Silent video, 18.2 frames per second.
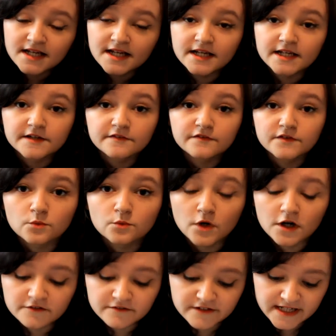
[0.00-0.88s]
And the
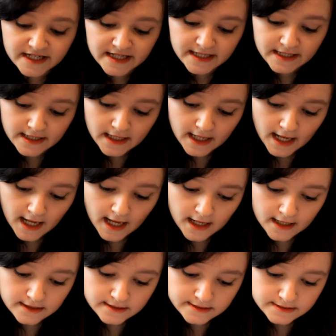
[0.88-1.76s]
worry
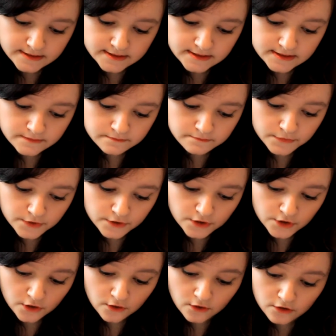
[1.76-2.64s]
has
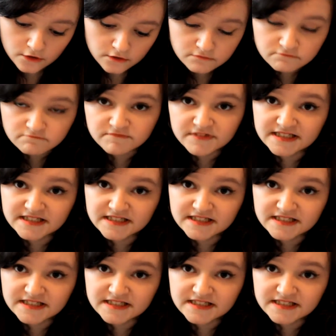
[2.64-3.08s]
gone,